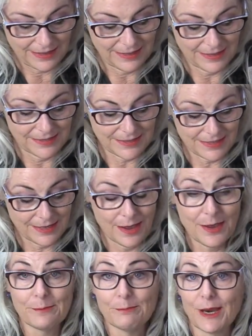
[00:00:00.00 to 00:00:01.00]
is
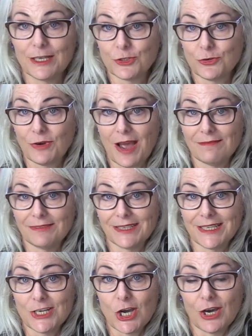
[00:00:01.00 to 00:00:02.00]
my
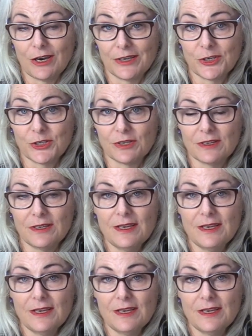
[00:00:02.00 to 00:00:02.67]
traveling iron.